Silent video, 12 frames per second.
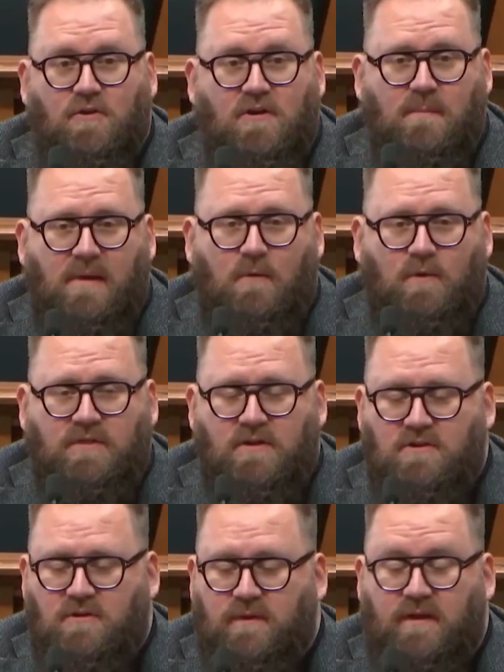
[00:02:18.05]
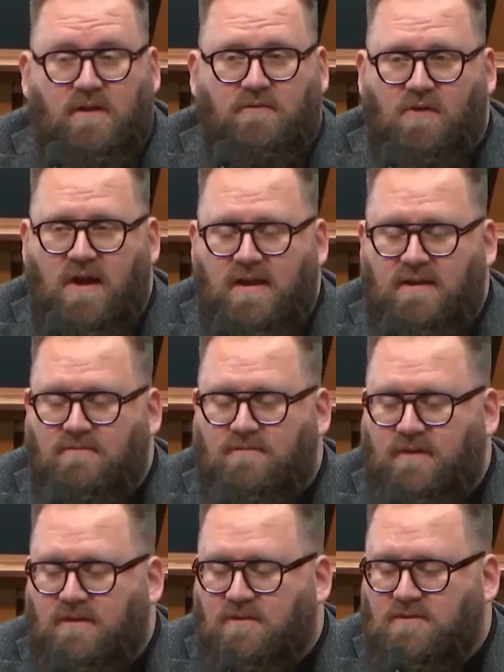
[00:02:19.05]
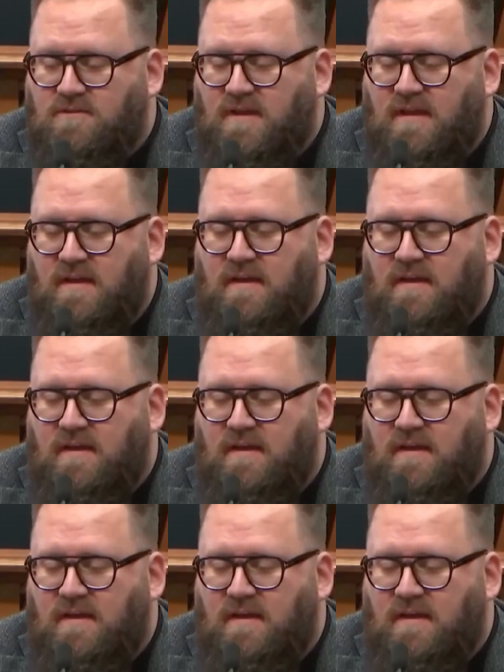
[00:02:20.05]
learn about what they're doing in a variety of fields.